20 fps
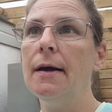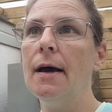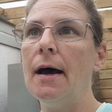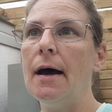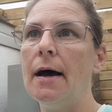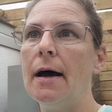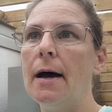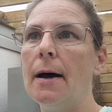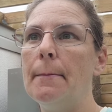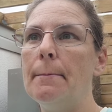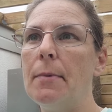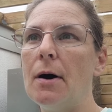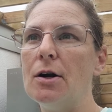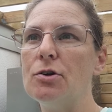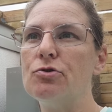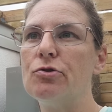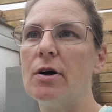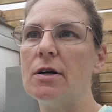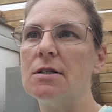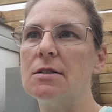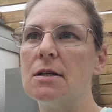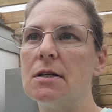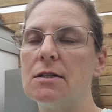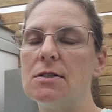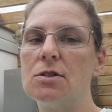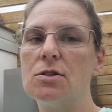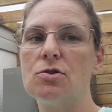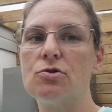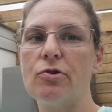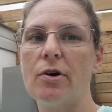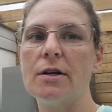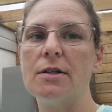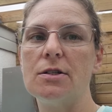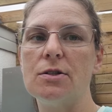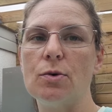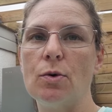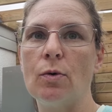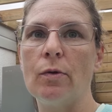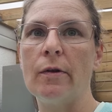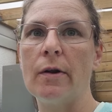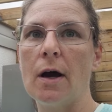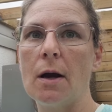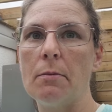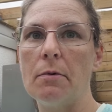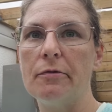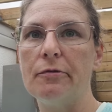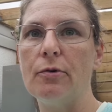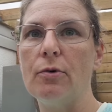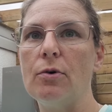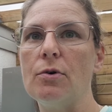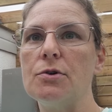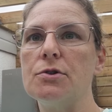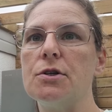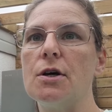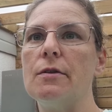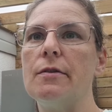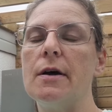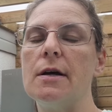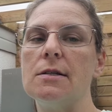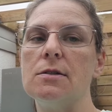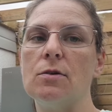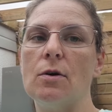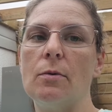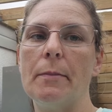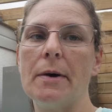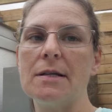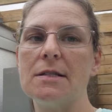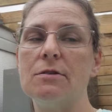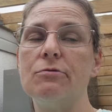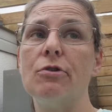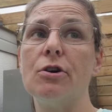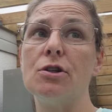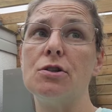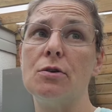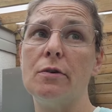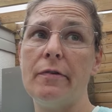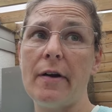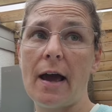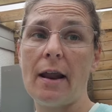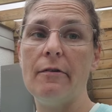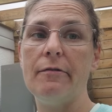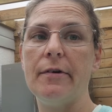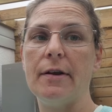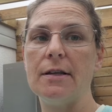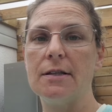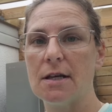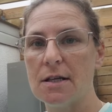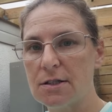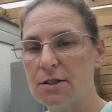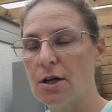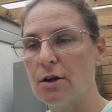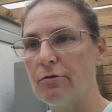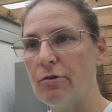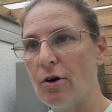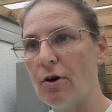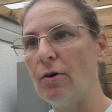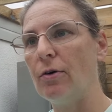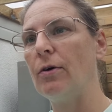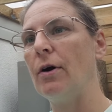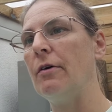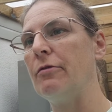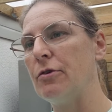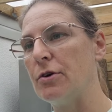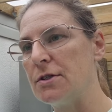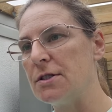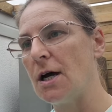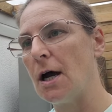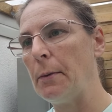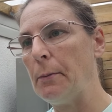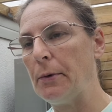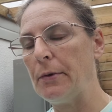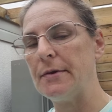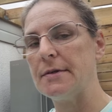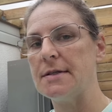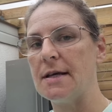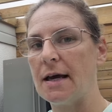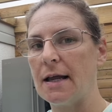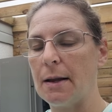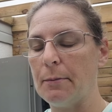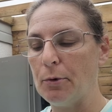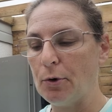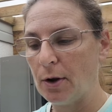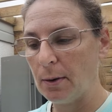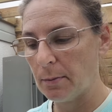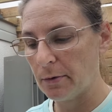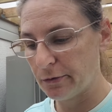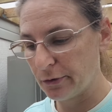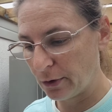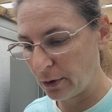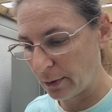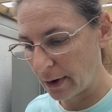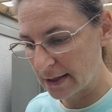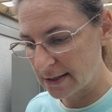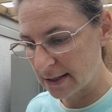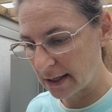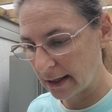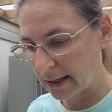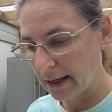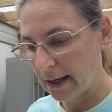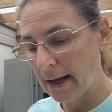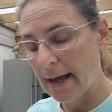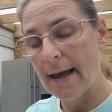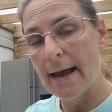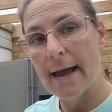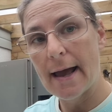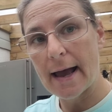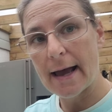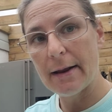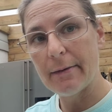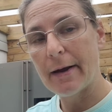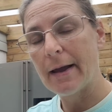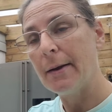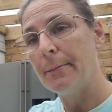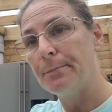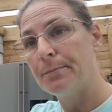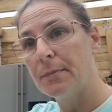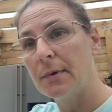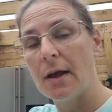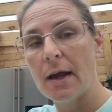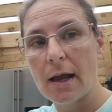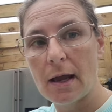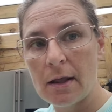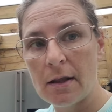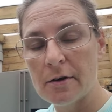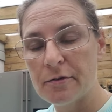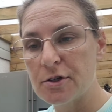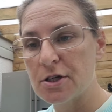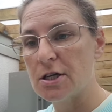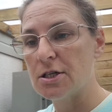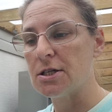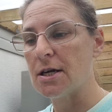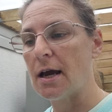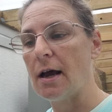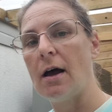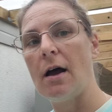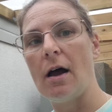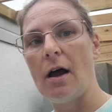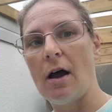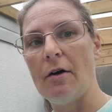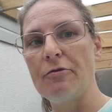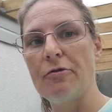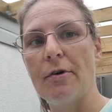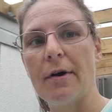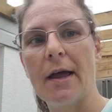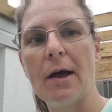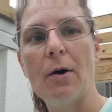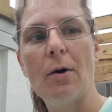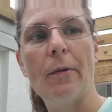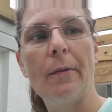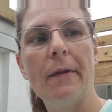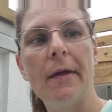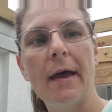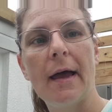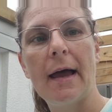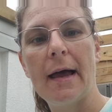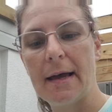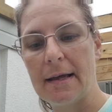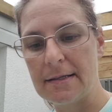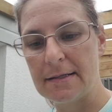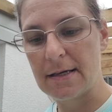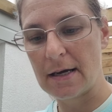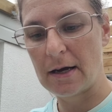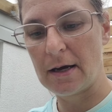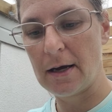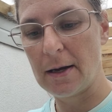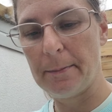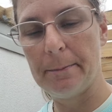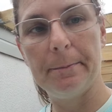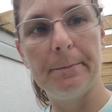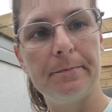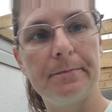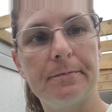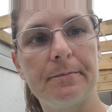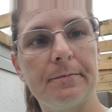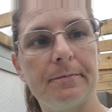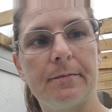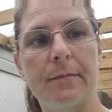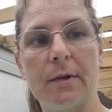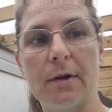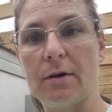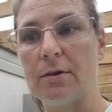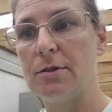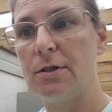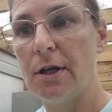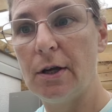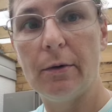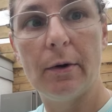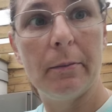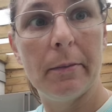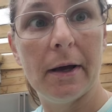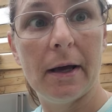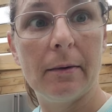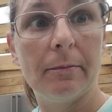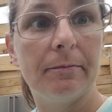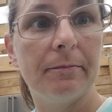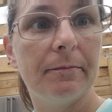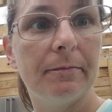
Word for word: Um, but I try to try to do it all the night before so that it's not a massive rush. So if anything does go wrong, I've got time on the Saturday morning before the wedding. Anyway, enough chit chat. I've got to get on and um, I'll see you in a bit.